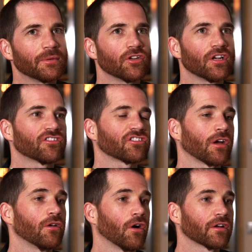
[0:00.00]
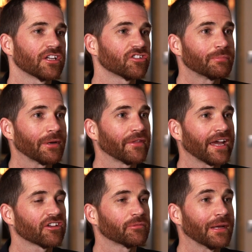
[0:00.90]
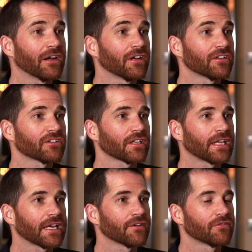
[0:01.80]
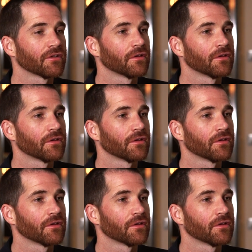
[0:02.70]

been doing it so long, they just build that experience, don't they?